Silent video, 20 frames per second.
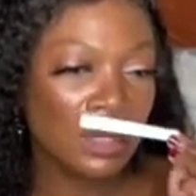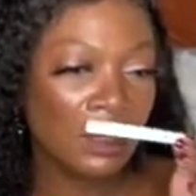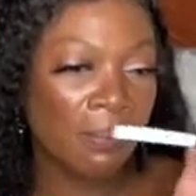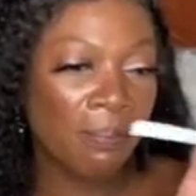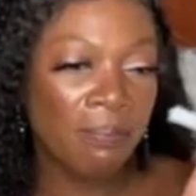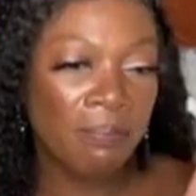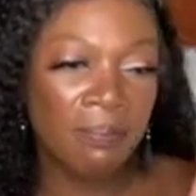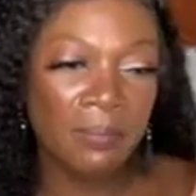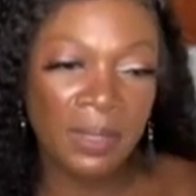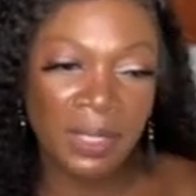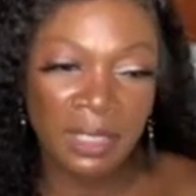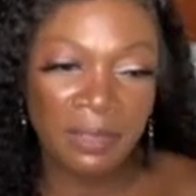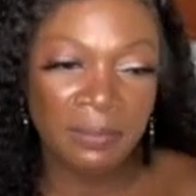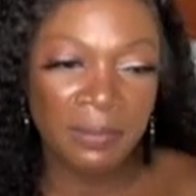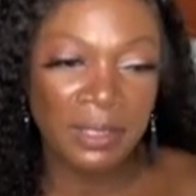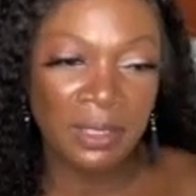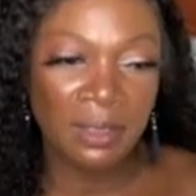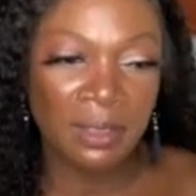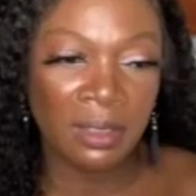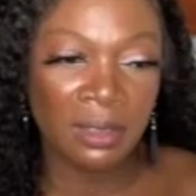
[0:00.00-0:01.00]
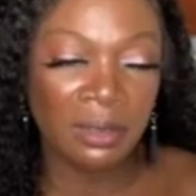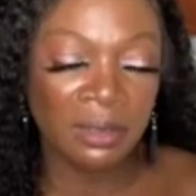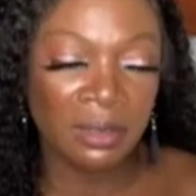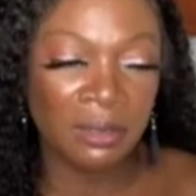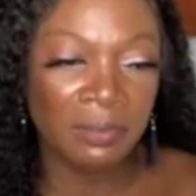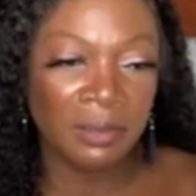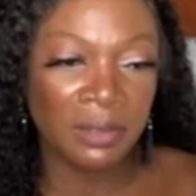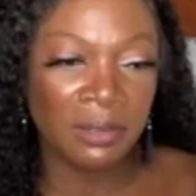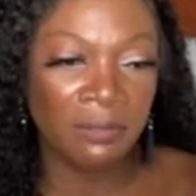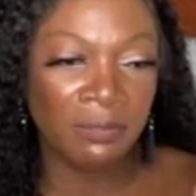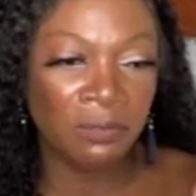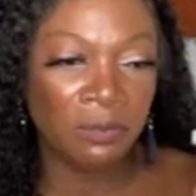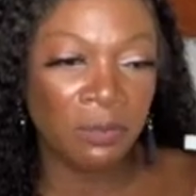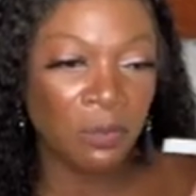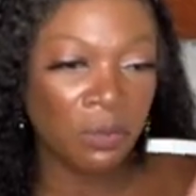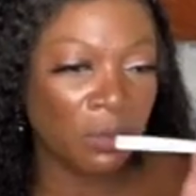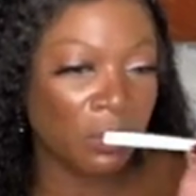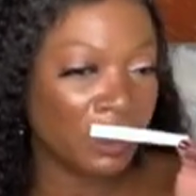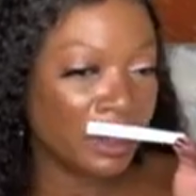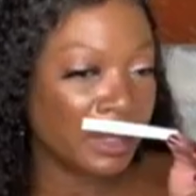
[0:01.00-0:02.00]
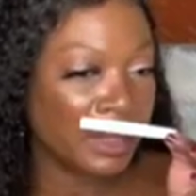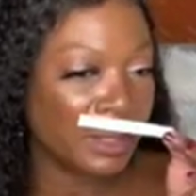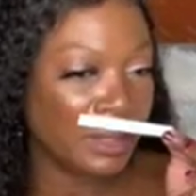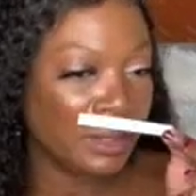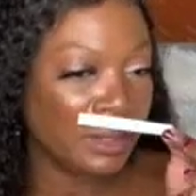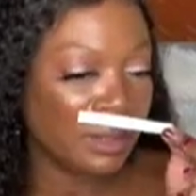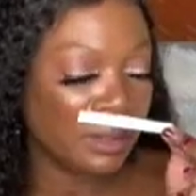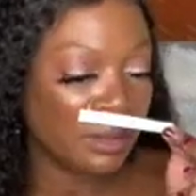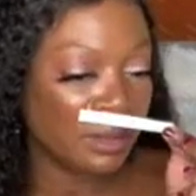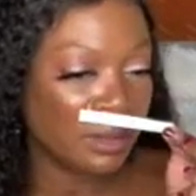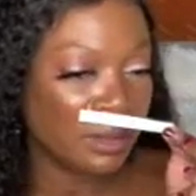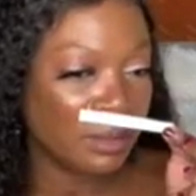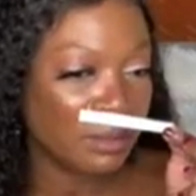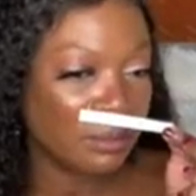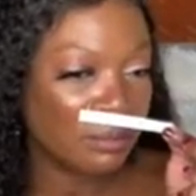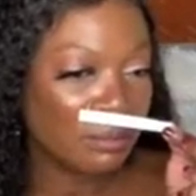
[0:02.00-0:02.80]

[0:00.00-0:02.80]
Maybe a little bit of floral in here,